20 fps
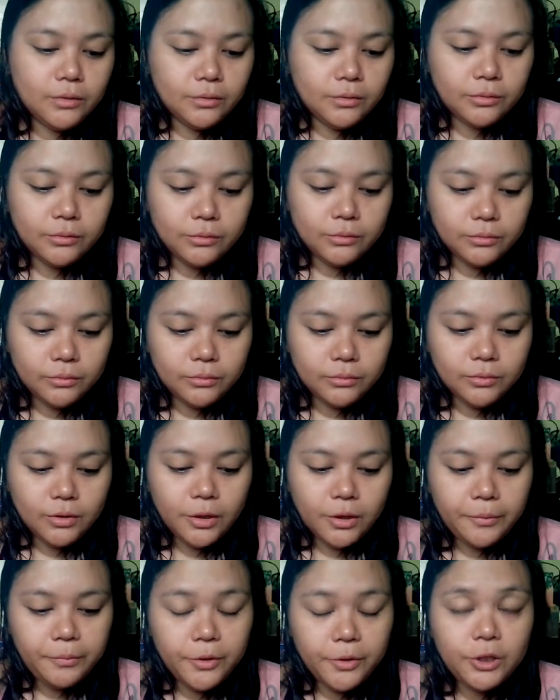So
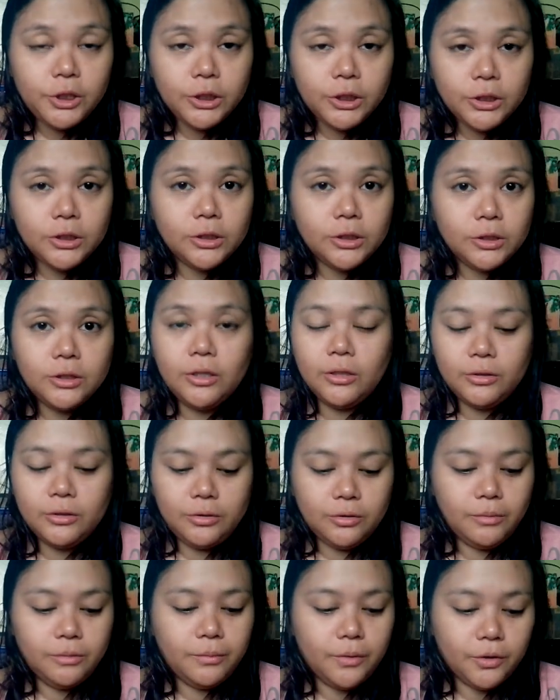her preaching is
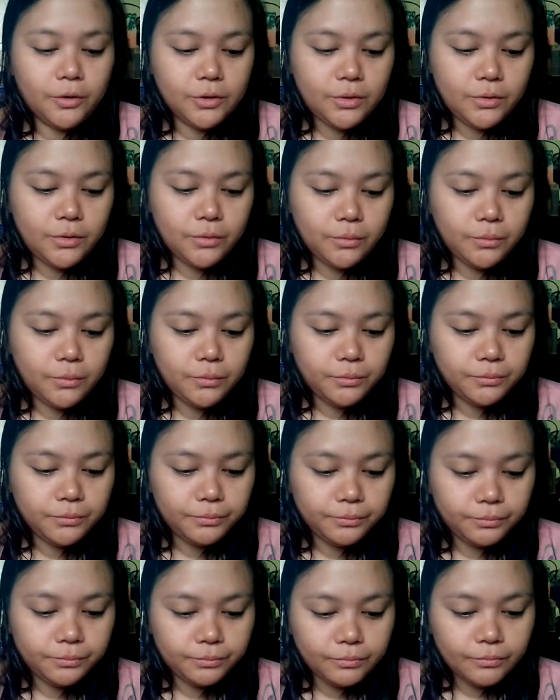awesome
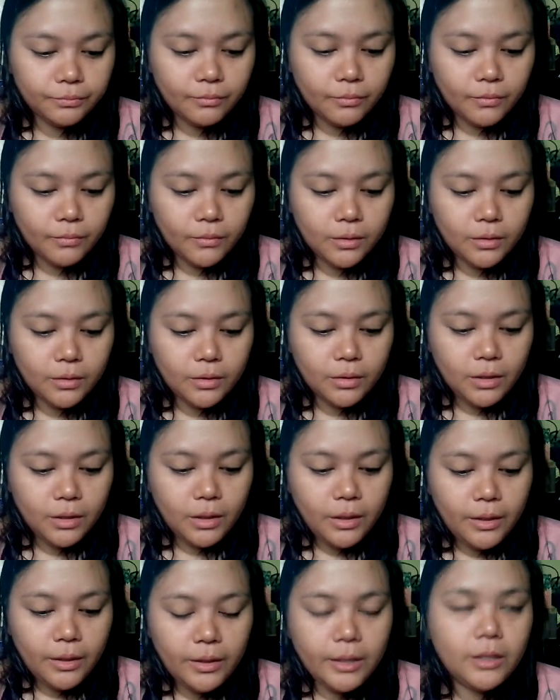
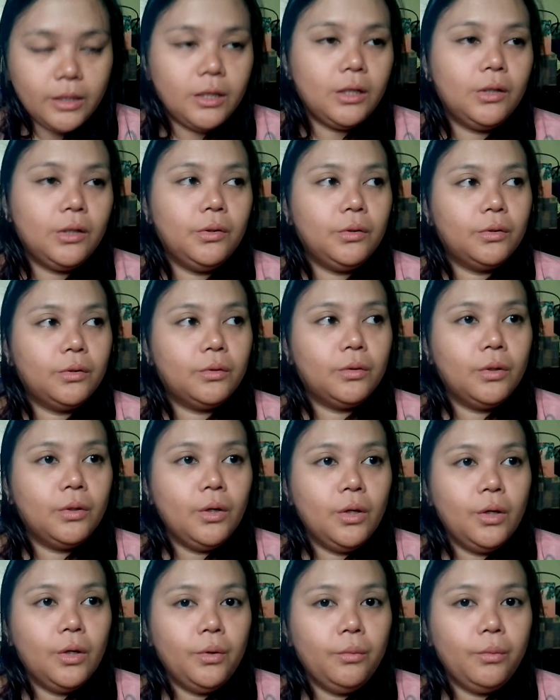also. And
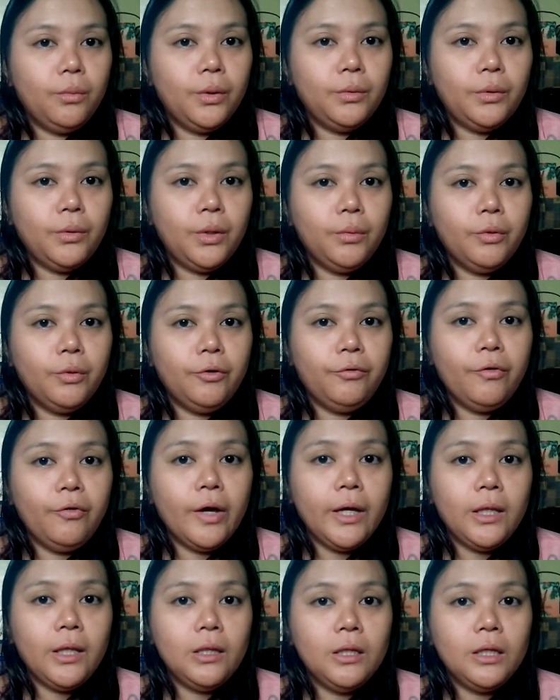when we were
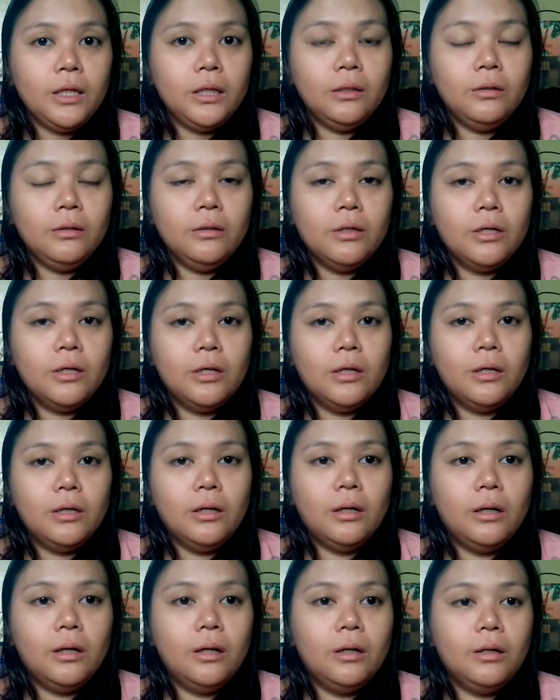finding the
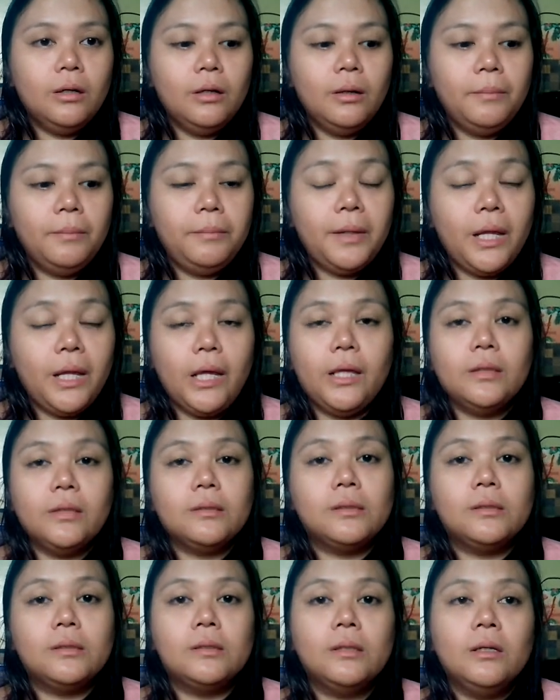
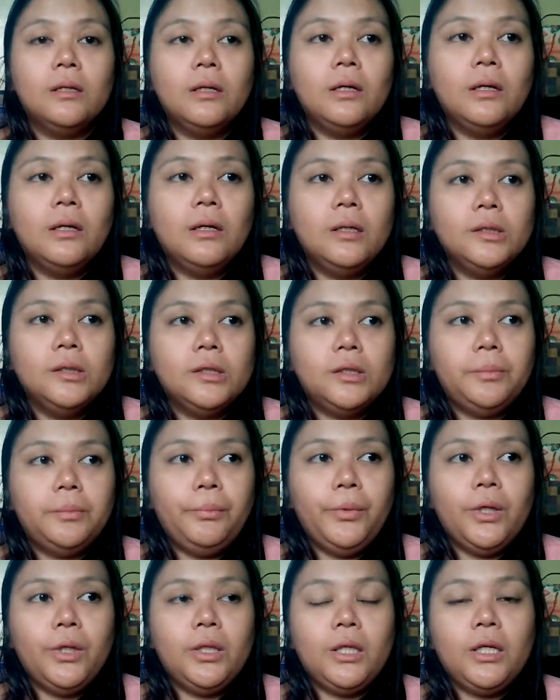place, it's
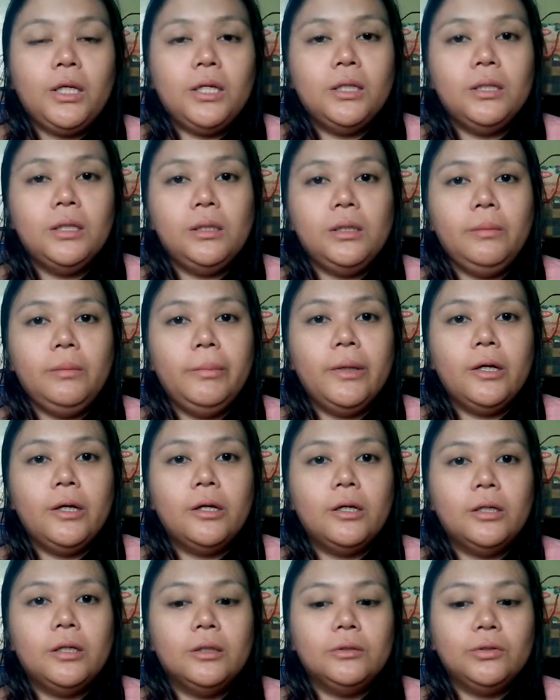pretty easy
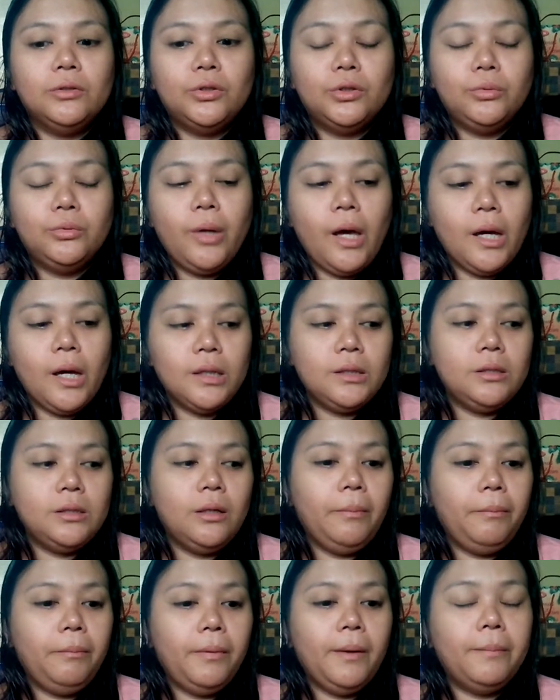because we asked
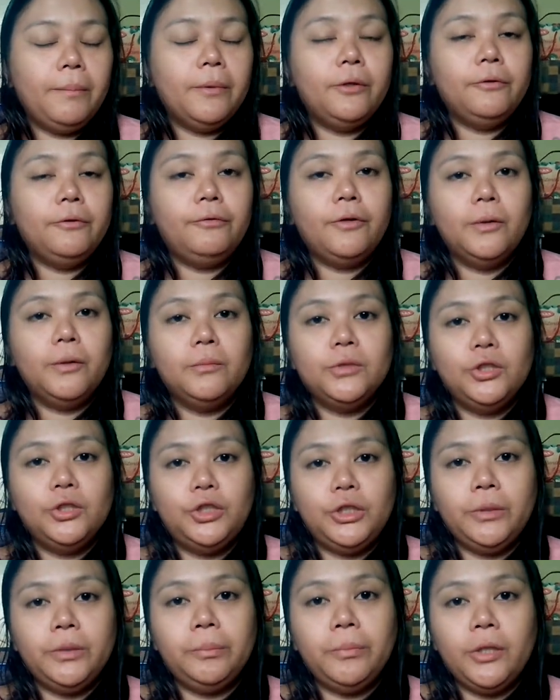some people from the
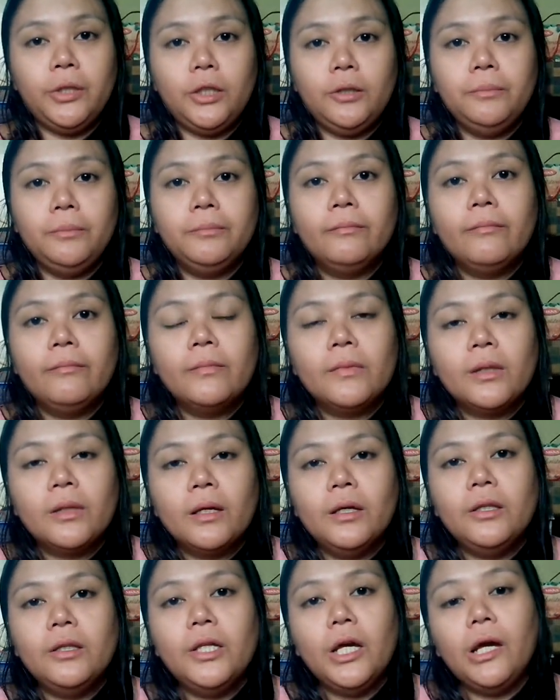jeepney.
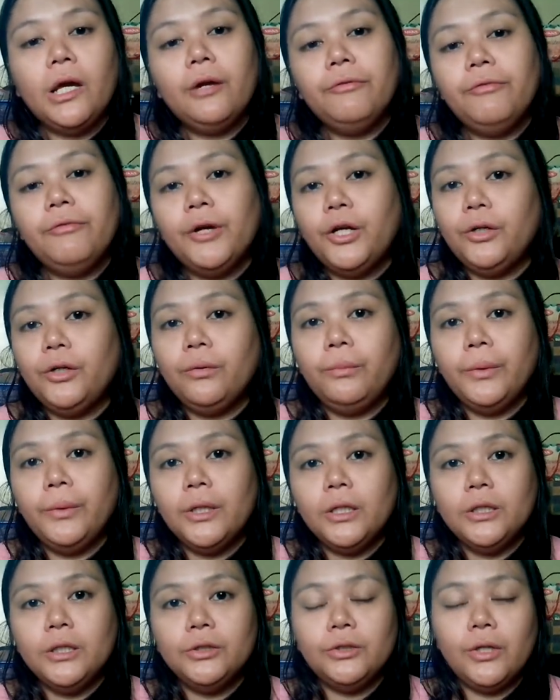They are very
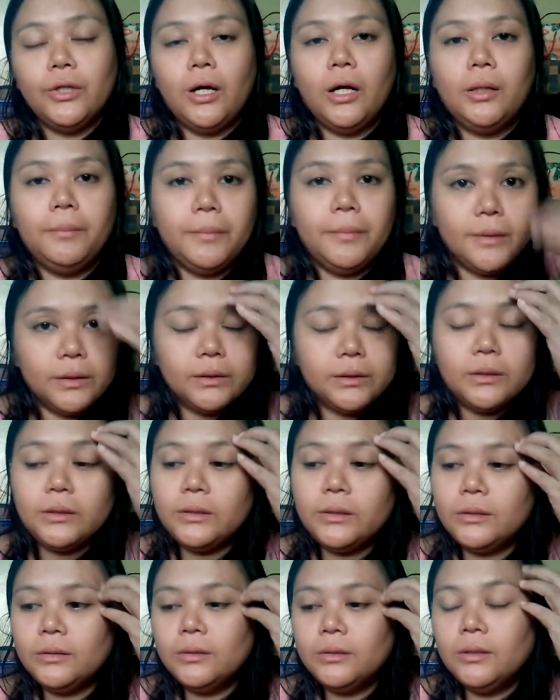willing to help
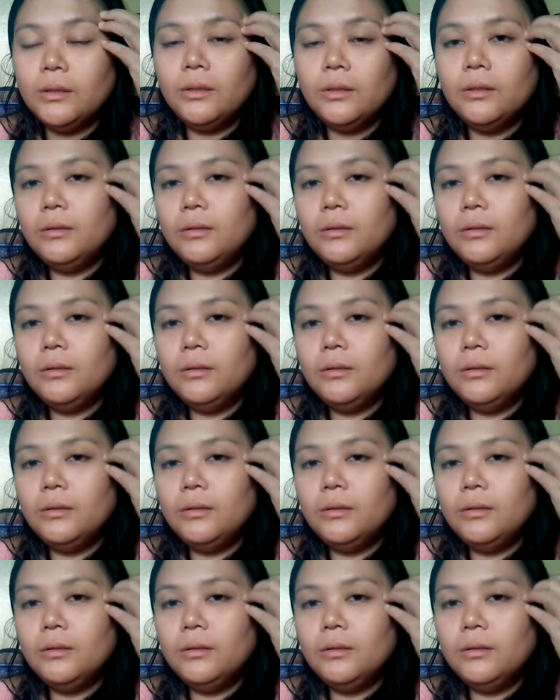us.